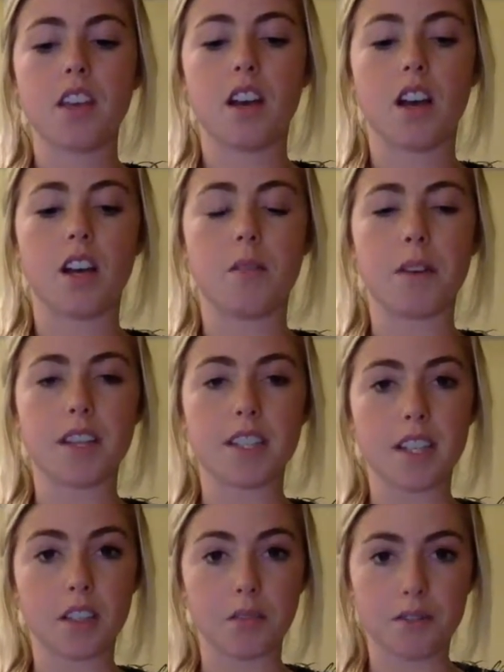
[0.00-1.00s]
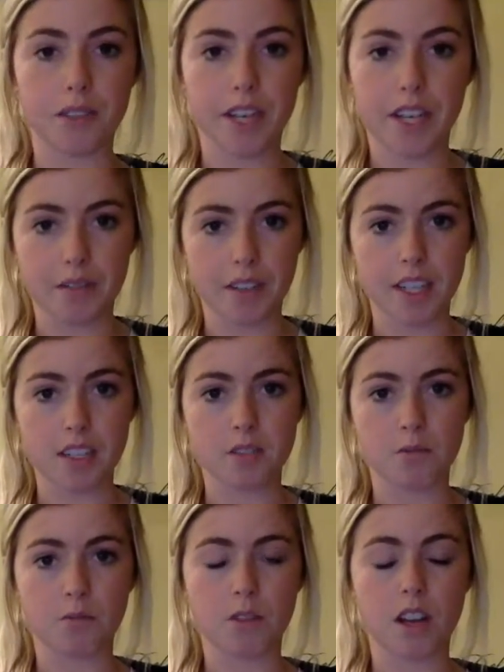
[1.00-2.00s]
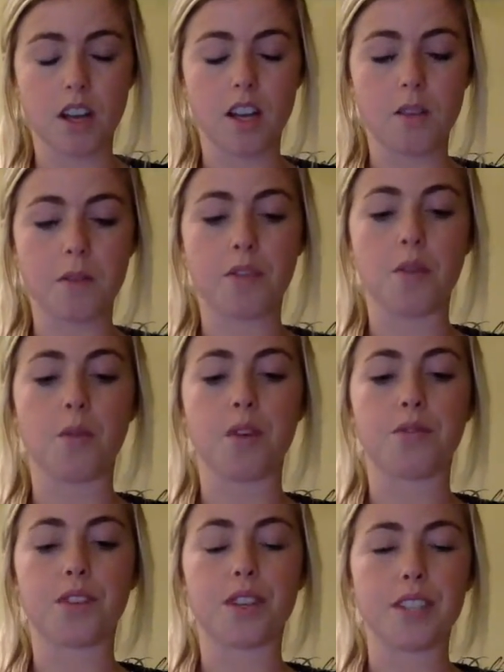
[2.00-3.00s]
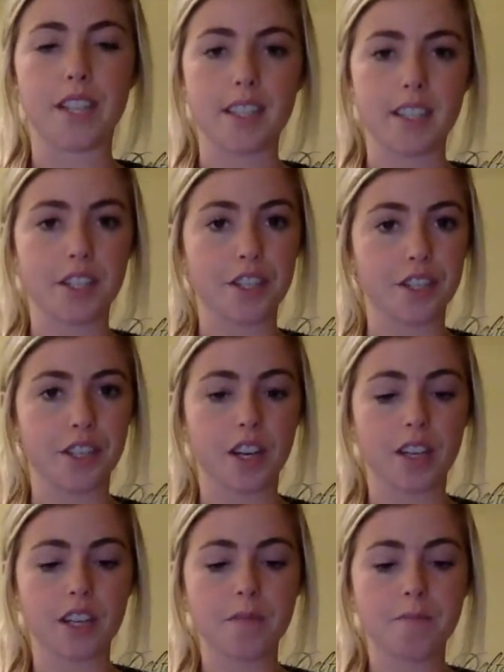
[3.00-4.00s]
until it was very advanced if it weren't for her Daisy or her dog."